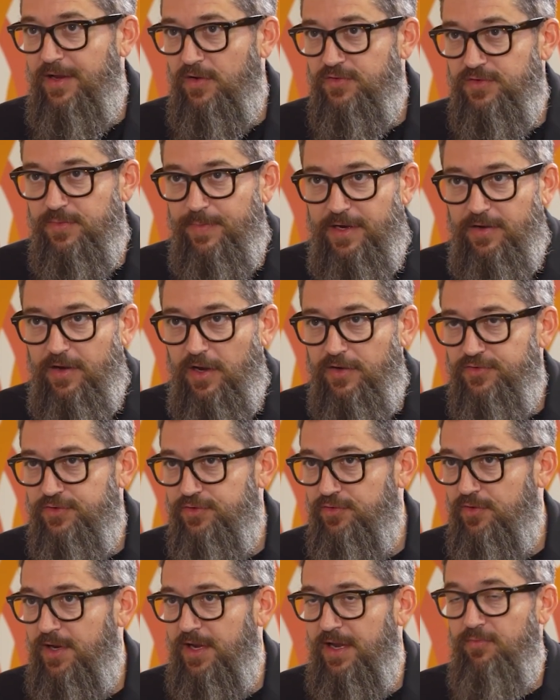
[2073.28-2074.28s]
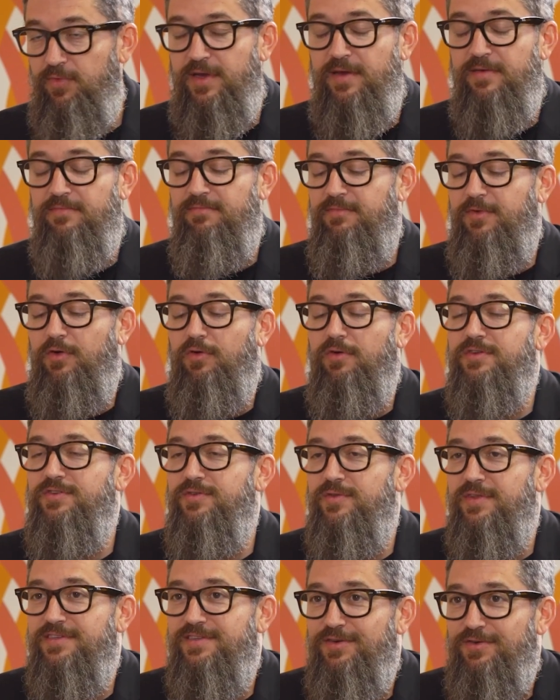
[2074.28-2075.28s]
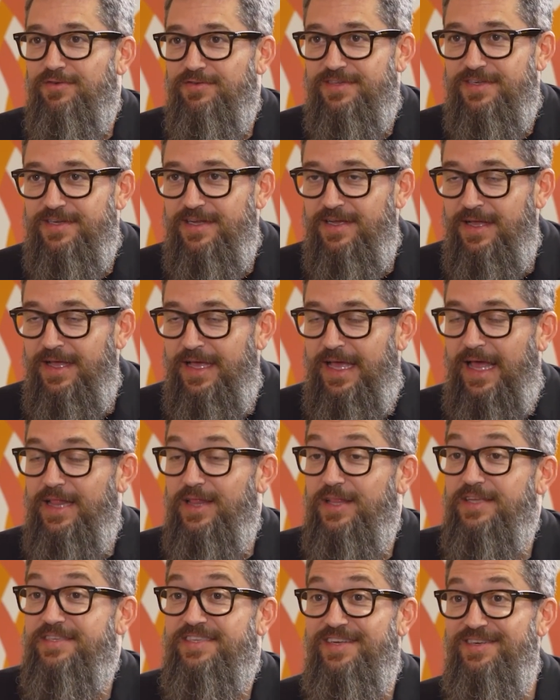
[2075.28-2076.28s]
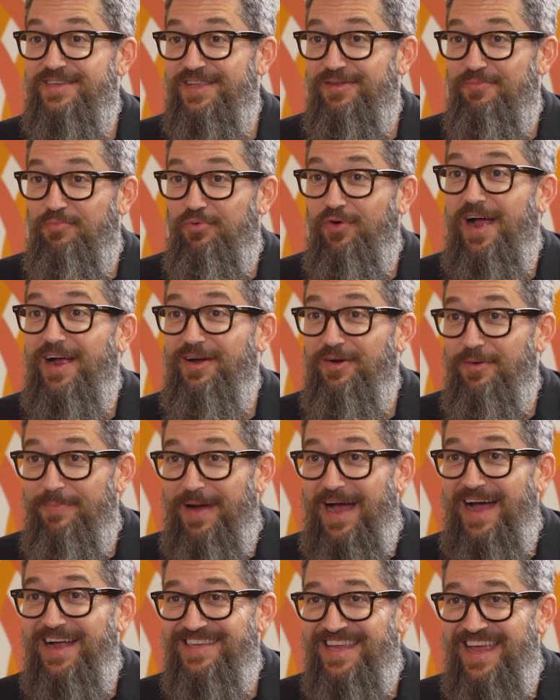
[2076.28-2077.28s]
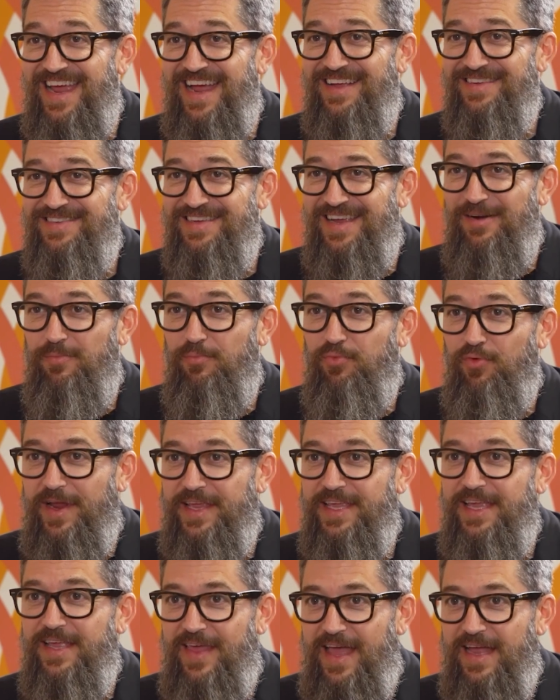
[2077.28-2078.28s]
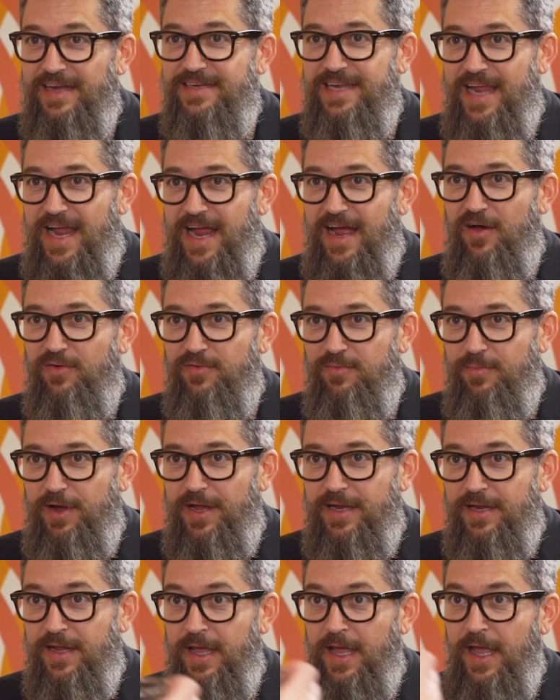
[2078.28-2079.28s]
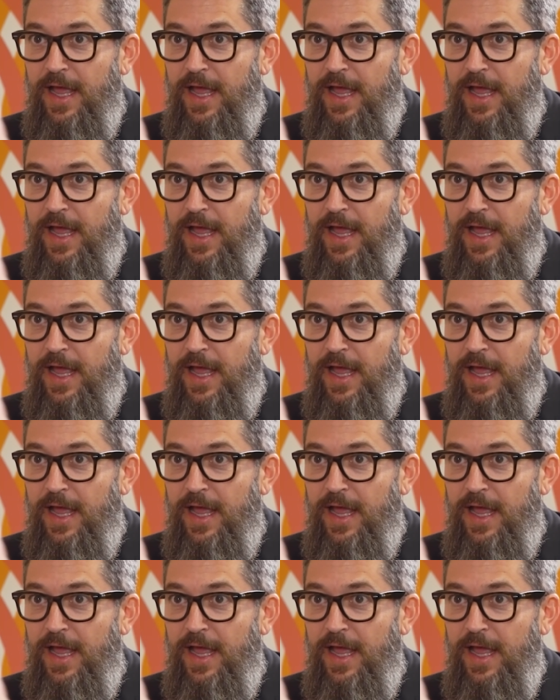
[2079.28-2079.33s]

country-by-country. I would encourage listeners to listen to the prior podcast, kind of breaking that down, but